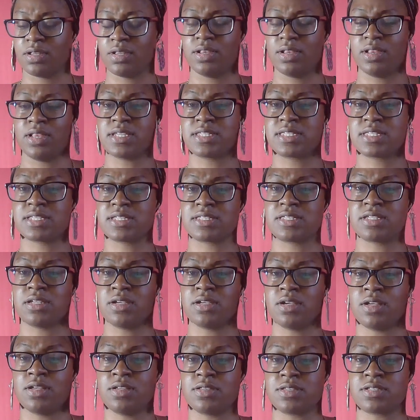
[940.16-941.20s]
Listen to
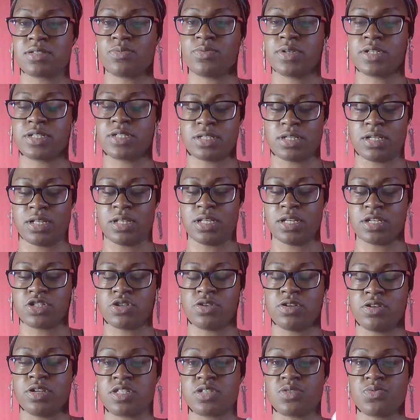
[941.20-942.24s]
your intuition and let
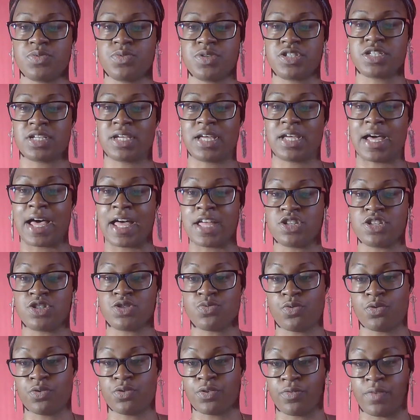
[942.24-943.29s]
your intuition guide
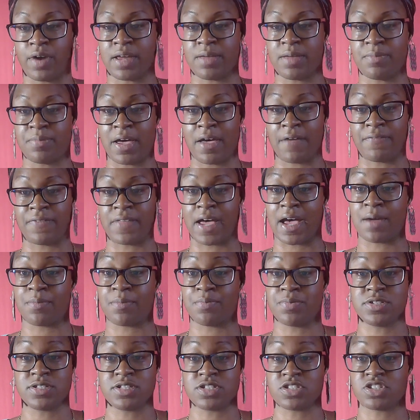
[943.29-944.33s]
you on the right path. The High
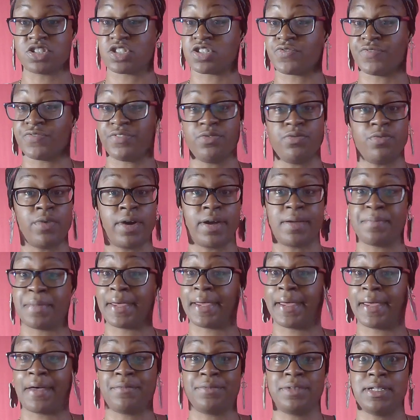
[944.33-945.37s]
Priestess just flew right
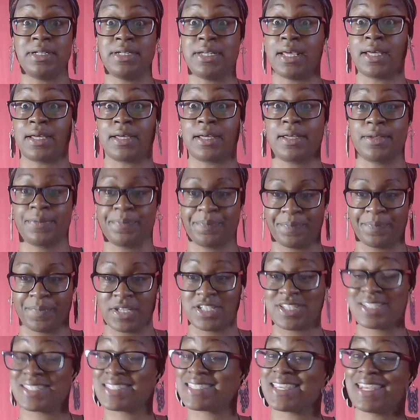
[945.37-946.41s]
back out the deck.
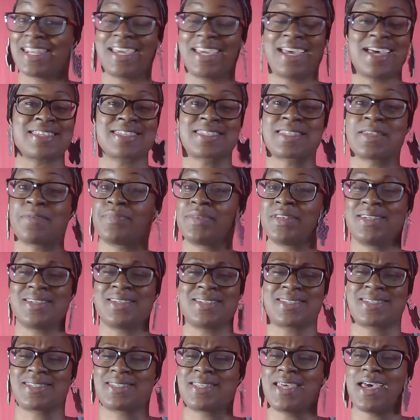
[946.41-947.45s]
She said, I got something to
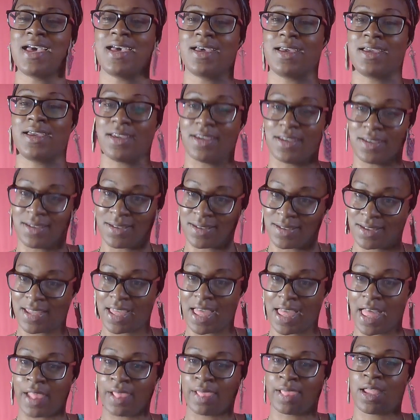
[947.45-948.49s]
say.
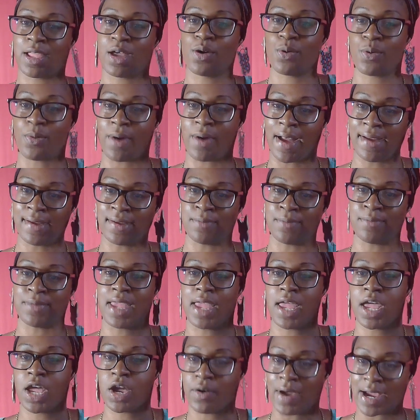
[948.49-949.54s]
Hello, I am
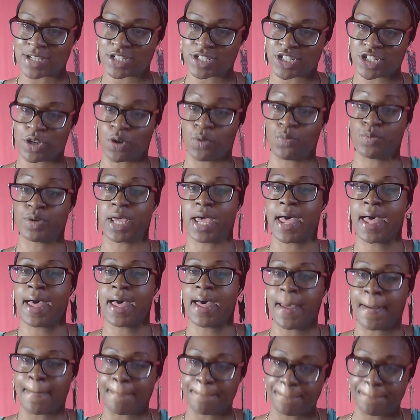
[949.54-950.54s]
here. I showed up.